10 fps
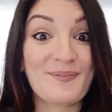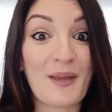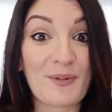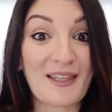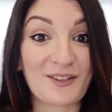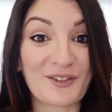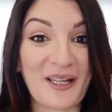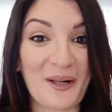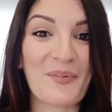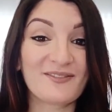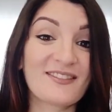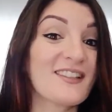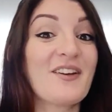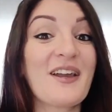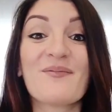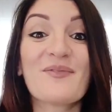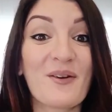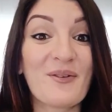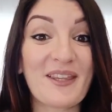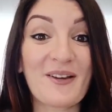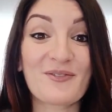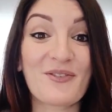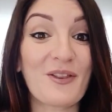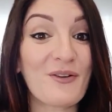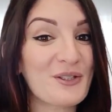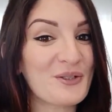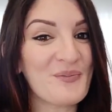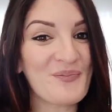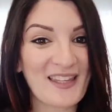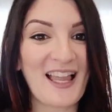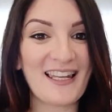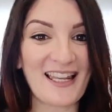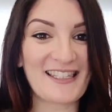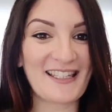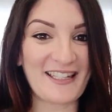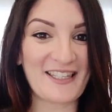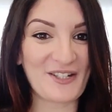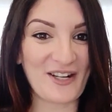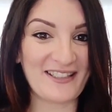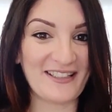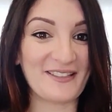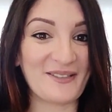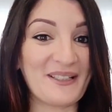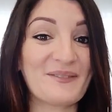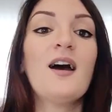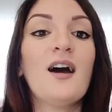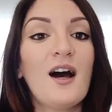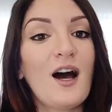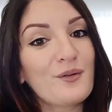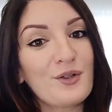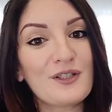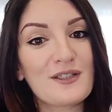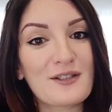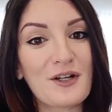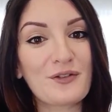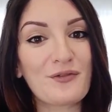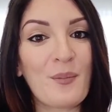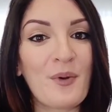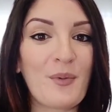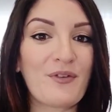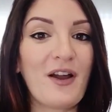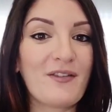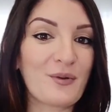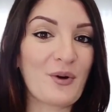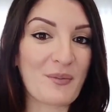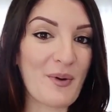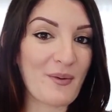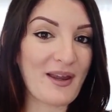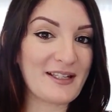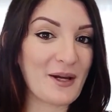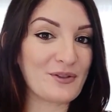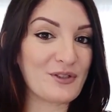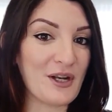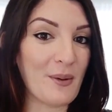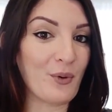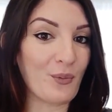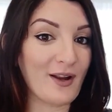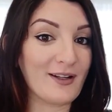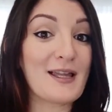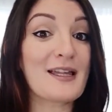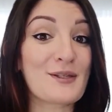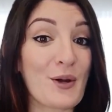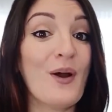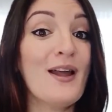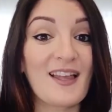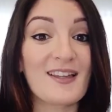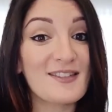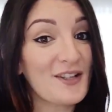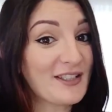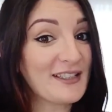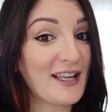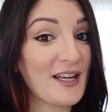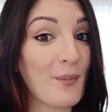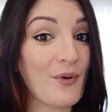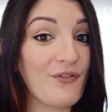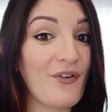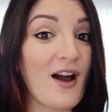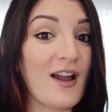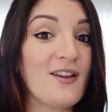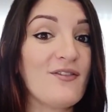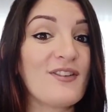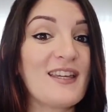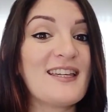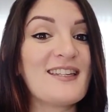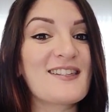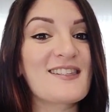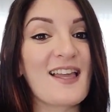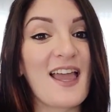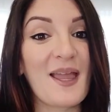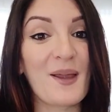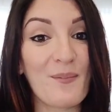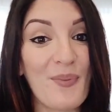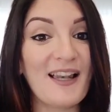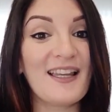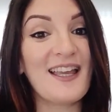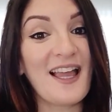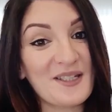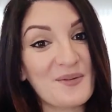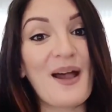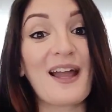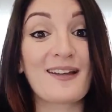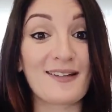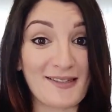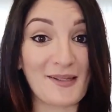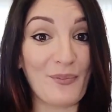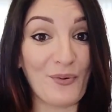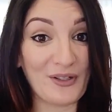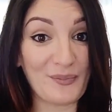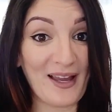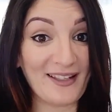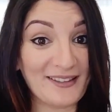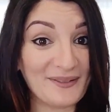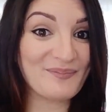maybe that could help. Okay, without further ado, let's get straight into it. I'm going to start from number 5 and work my way down to number 1. So starting at number 5 is a belly and back support band,